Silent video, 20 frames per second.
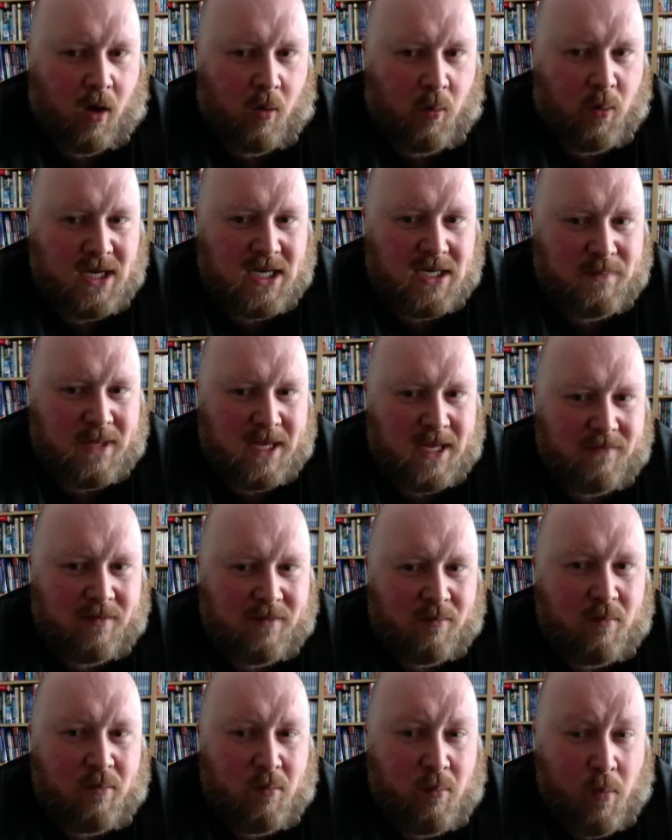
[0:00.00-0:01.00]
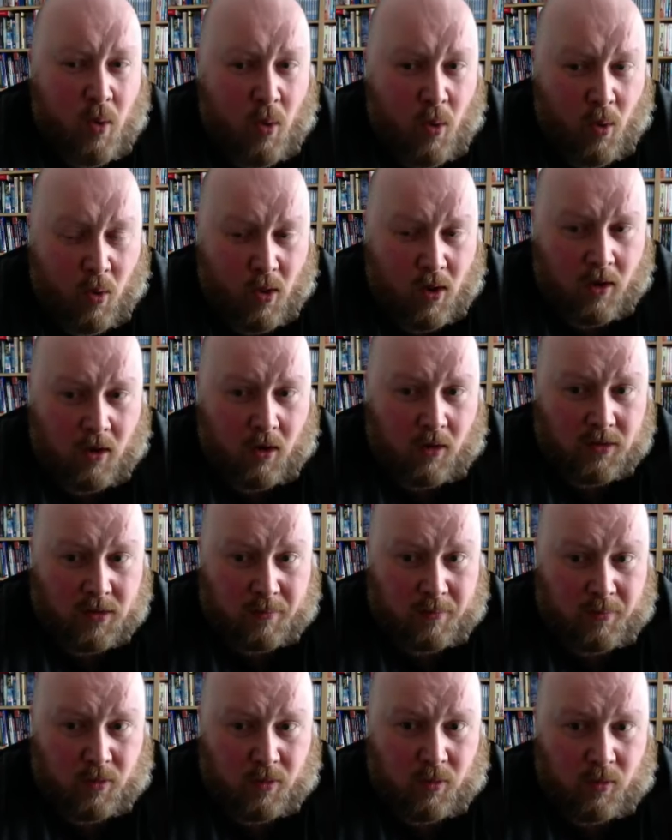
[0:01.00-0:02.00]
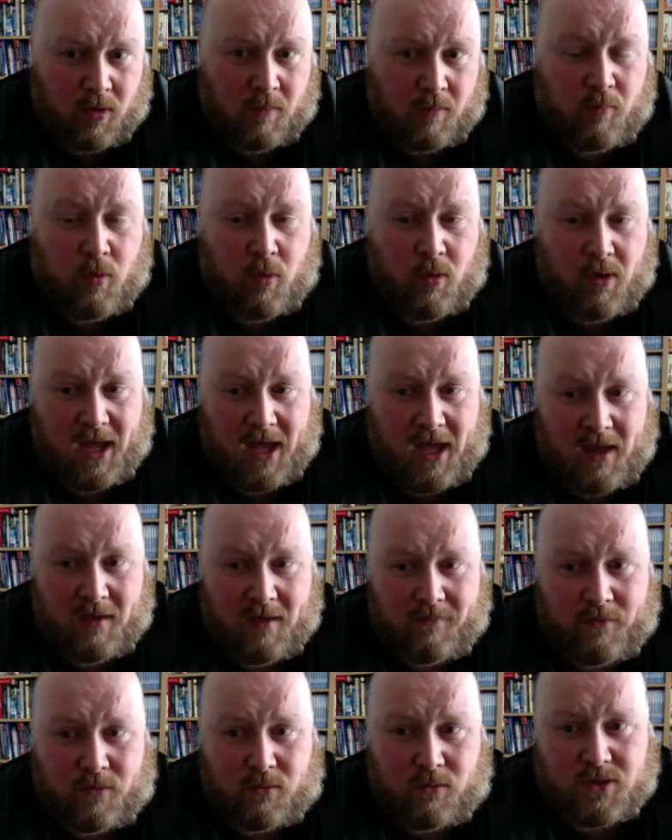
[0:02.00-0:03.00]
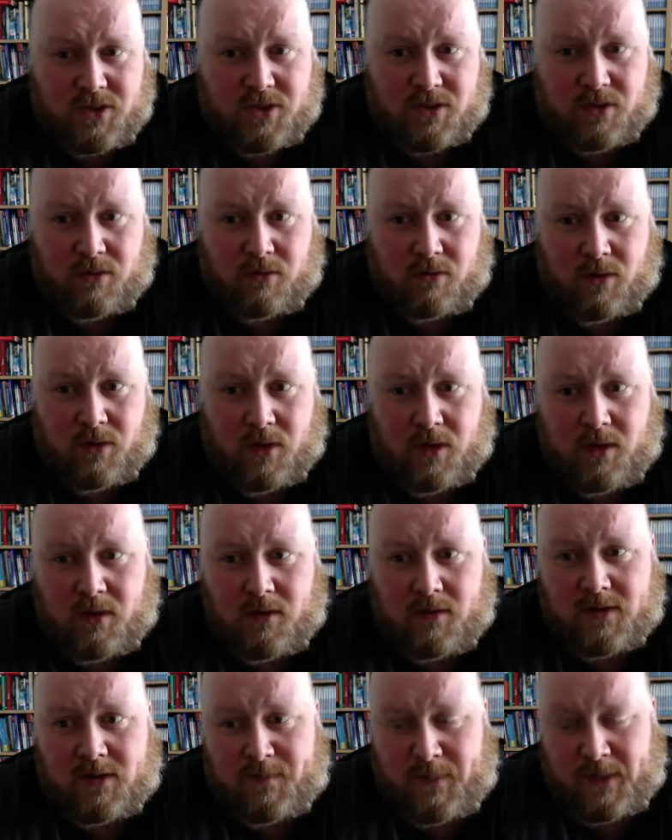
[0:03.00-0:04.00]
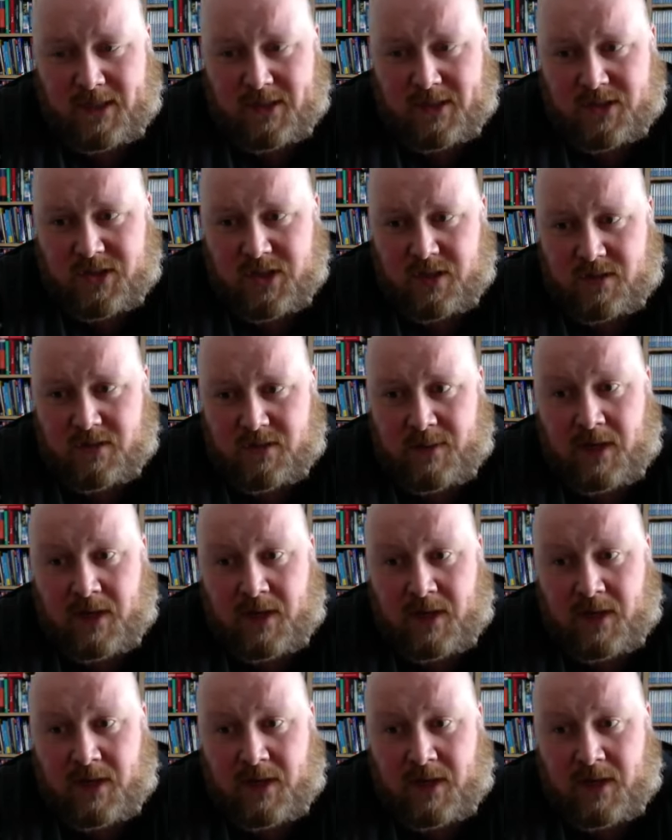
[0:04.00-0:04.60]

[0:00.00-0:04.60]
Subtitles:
we need to be even more on the ball and more careful to speak to students.